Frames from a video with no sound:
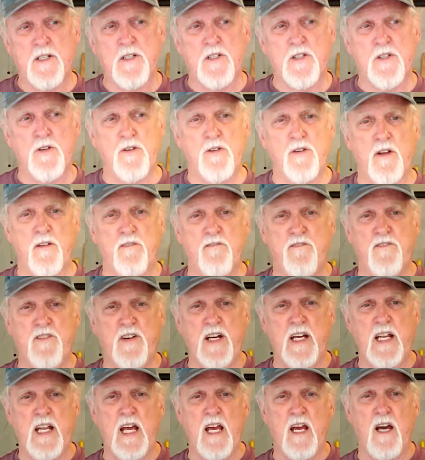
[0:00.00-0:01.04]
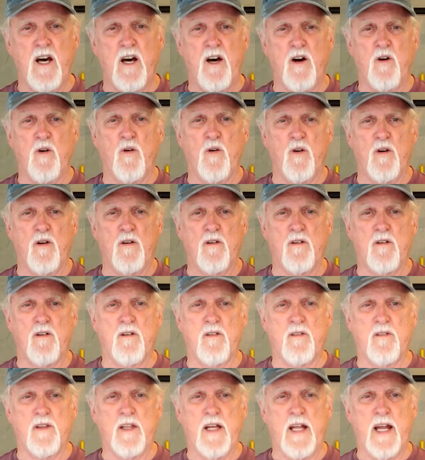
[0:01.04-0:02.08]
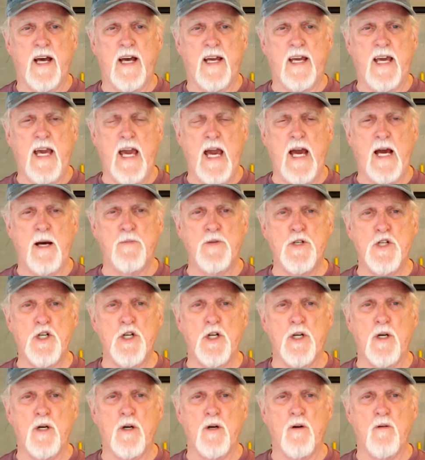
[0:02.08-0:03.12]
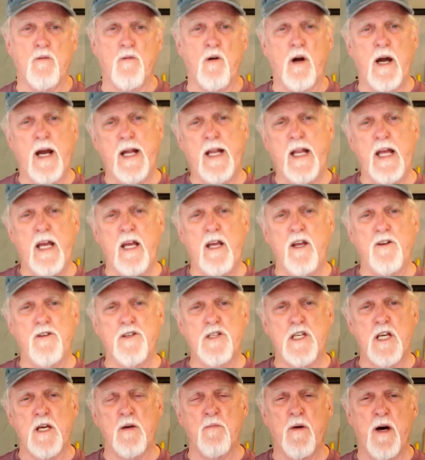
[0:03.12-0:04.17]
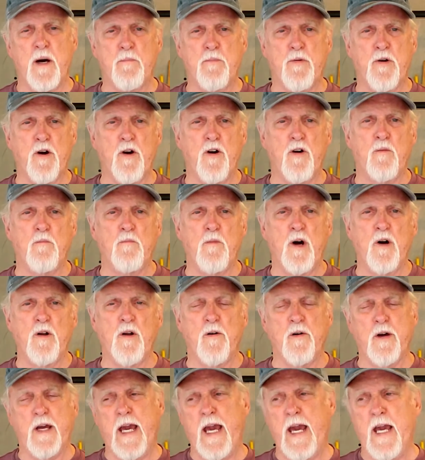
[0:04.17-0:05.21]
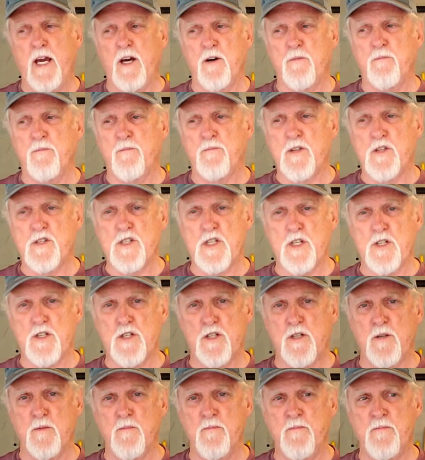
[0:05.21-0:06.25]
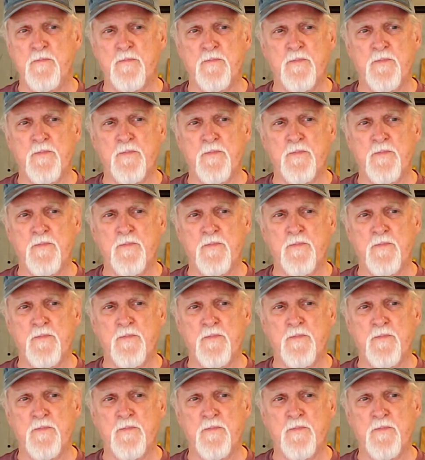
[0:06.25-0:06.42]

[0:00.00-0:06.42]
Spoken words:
to the video that I capture writing using my Pro MotoCam system.